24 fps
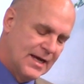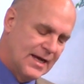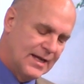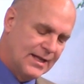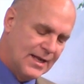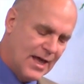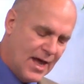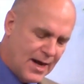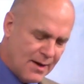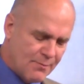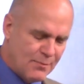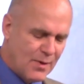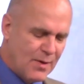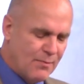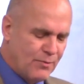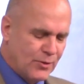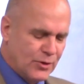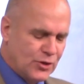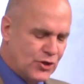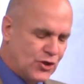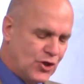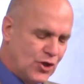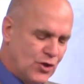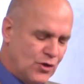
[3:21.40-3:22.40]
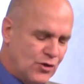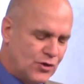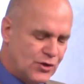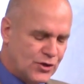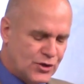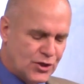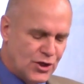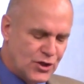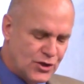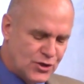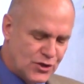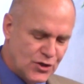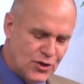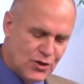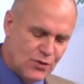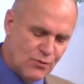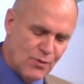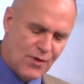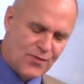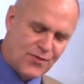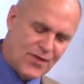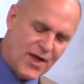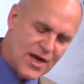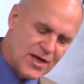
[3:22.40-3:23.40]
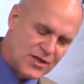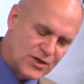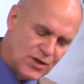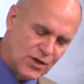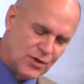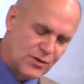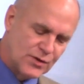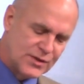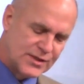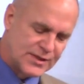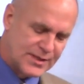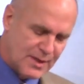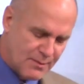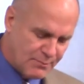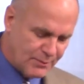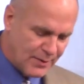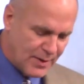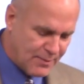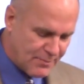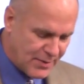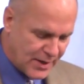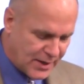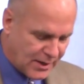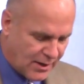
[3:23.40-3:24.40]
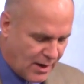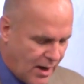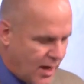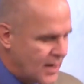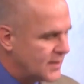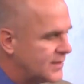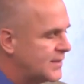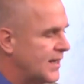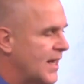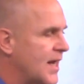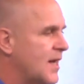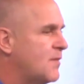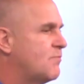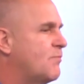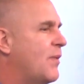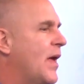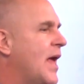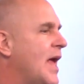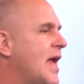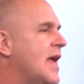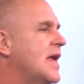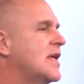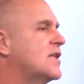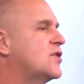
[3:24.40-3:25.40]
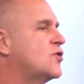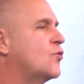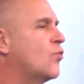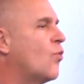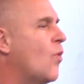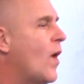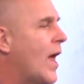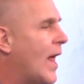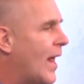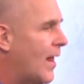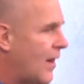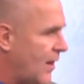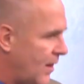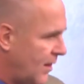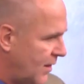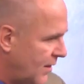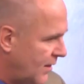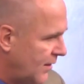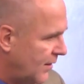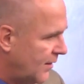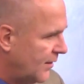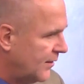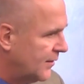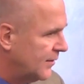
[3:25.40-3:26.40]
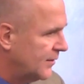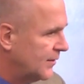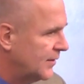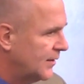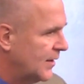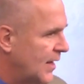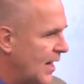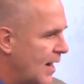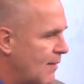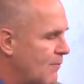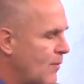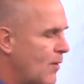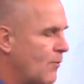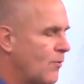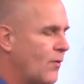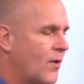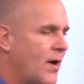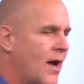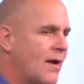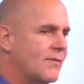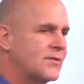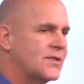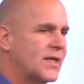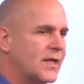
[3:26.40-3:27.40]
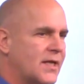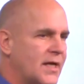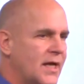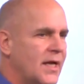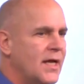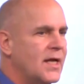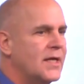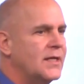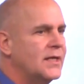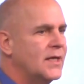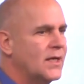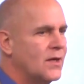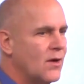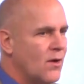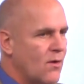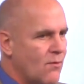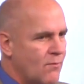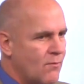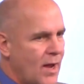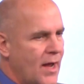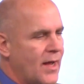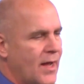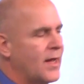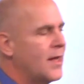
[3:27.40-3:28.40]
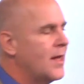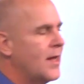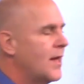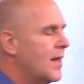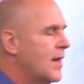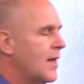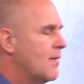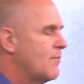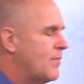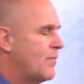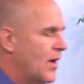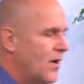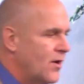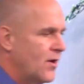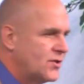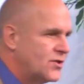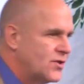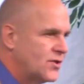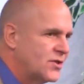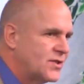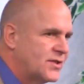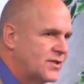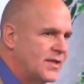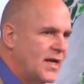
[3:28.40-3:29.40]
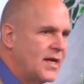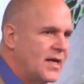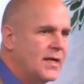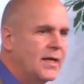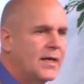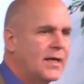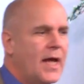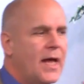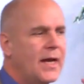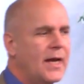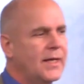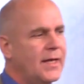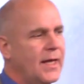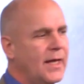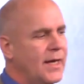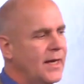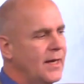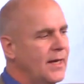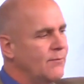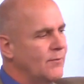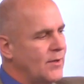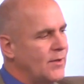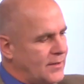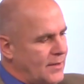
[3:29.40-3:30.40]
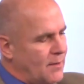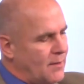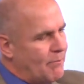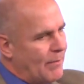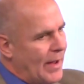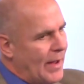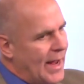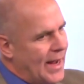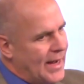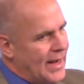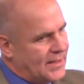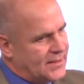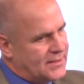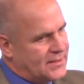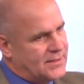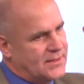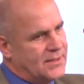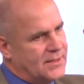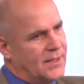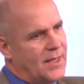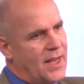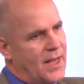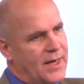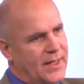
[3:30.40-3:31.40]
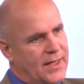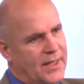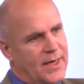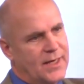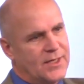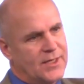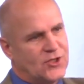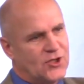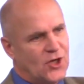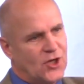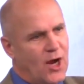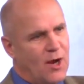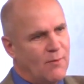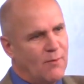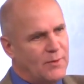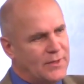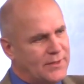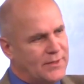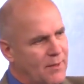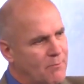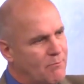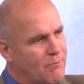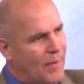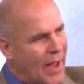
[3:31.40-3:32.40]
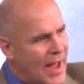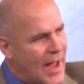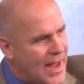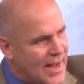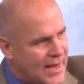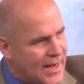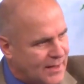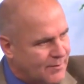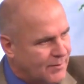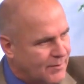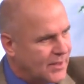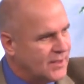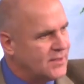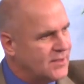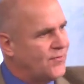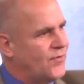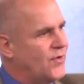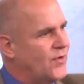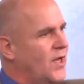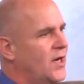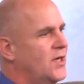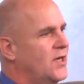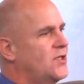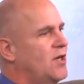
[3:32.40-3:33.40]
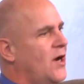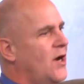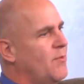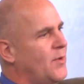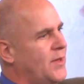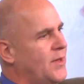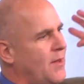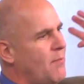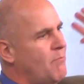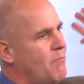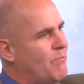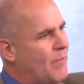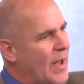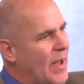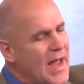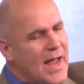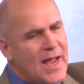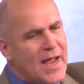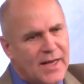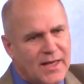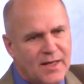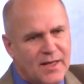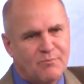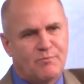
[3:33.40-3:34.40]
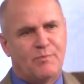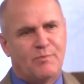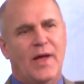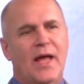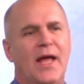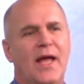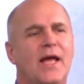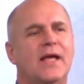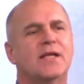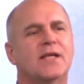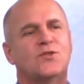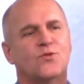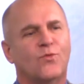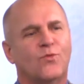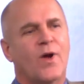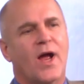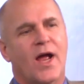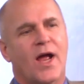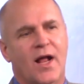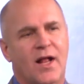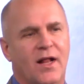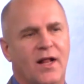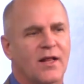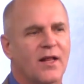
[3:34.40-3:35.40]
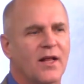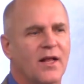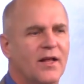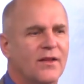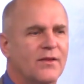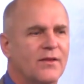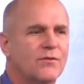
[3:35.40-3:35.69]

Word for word: A lot of people choose to do what they do simply because it pays well. I remember when I was a kid, you know, my parents used to say, you got to get in with the banks, you got to get a job with the bank, because if you get a job with the bank, it pays well.